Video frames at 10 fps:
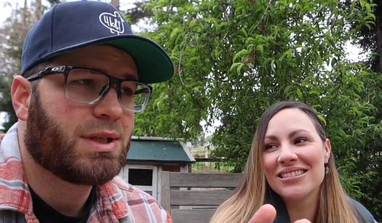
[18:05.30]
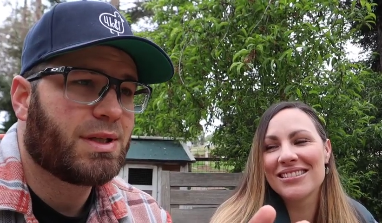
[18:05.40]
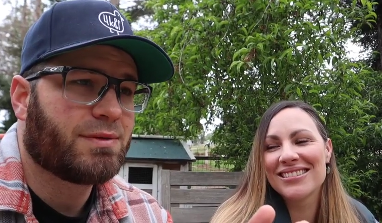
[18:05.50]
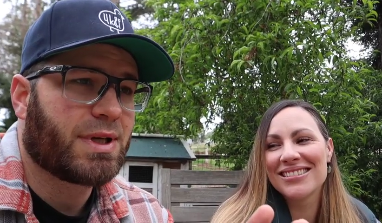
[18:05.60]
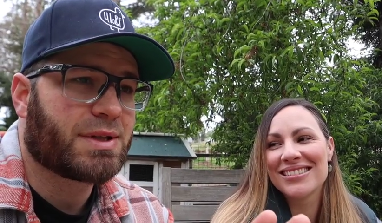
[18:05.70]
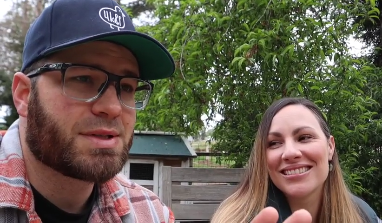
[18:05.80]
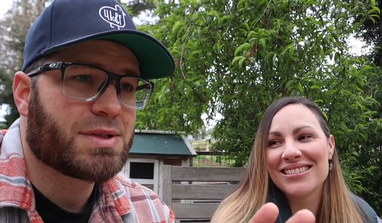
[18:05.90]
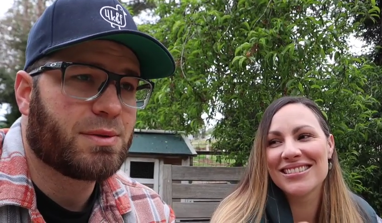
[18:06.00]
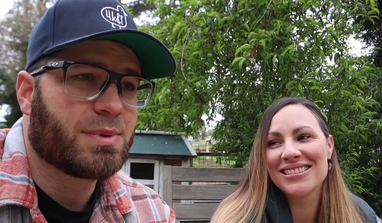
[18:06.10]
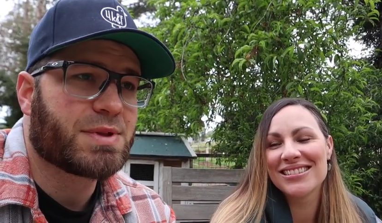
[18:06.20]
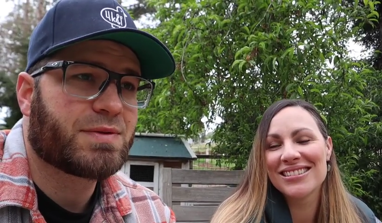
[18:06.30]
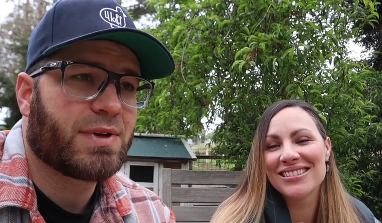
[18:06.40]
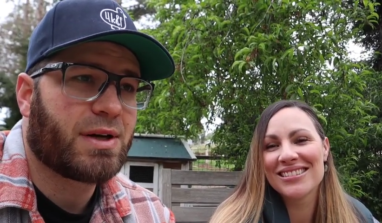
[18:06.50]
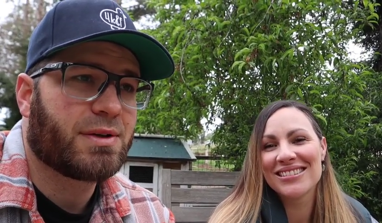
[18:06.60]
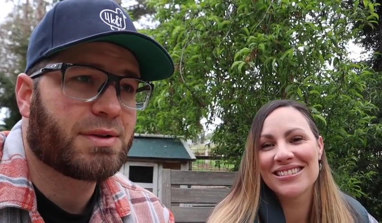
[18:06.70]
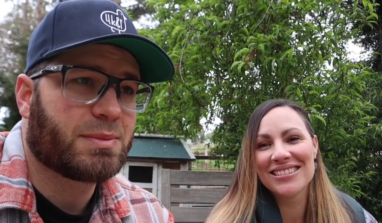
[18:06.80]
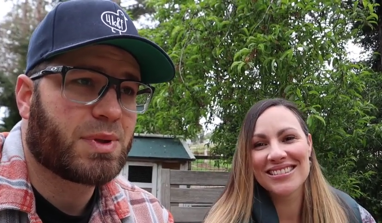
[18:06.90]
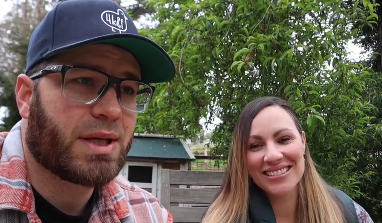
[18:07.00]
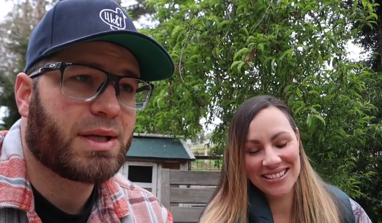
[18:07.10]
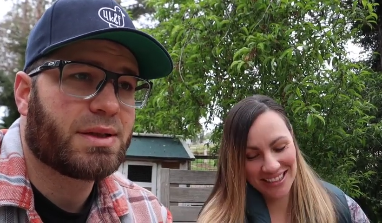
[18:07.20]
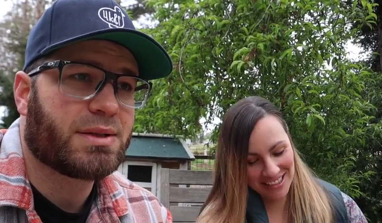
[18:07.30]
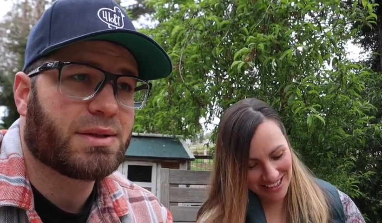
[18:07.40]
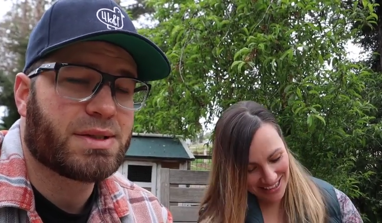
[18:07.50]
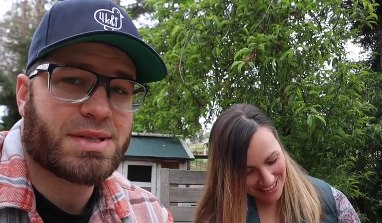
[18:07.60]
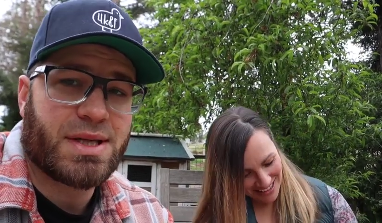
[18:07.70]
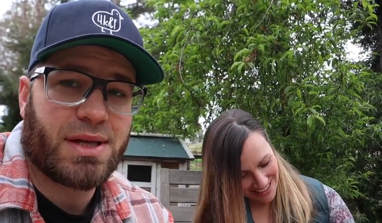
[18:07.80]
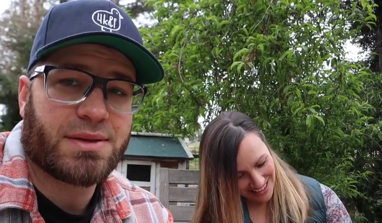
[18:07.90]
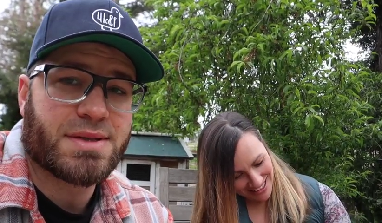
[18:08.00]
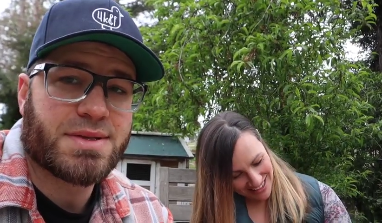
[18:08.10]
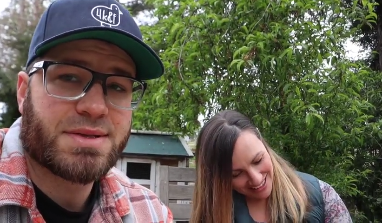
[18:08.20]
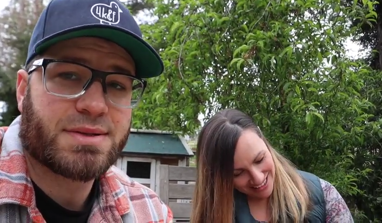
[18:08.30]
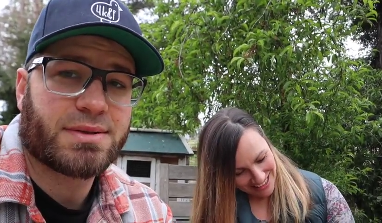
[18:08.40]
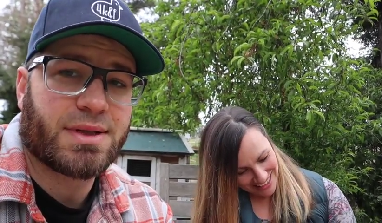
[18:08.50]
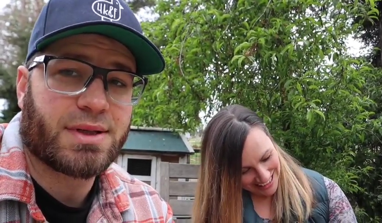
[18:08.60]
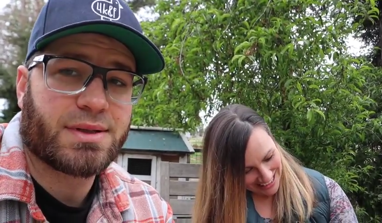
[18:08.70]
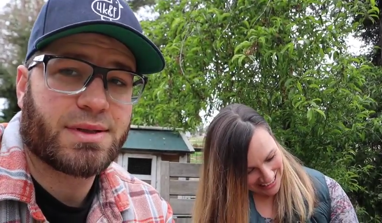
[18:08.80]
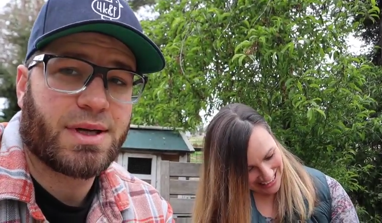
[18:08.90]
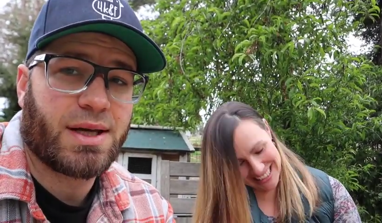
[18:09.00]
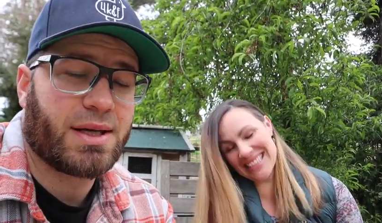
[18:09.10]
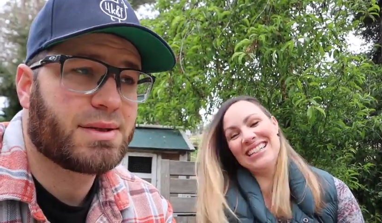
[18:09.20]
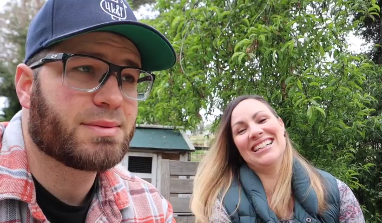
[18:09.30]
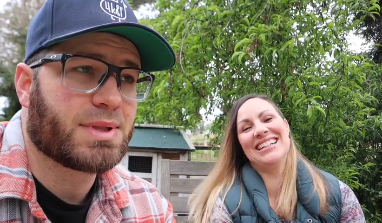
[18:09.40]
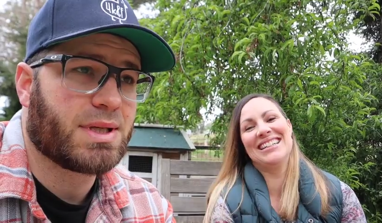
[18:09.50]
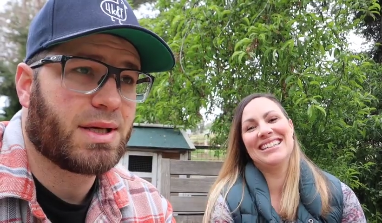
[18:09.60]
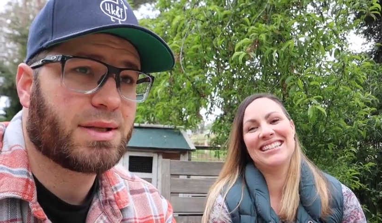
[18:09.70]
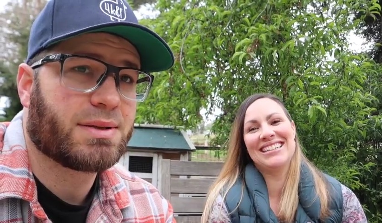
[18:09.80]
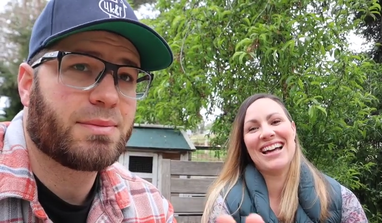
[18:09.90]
Speaker 1: of like the stupidest flower on the planet, the Lisianthus. Like, I hate them to death.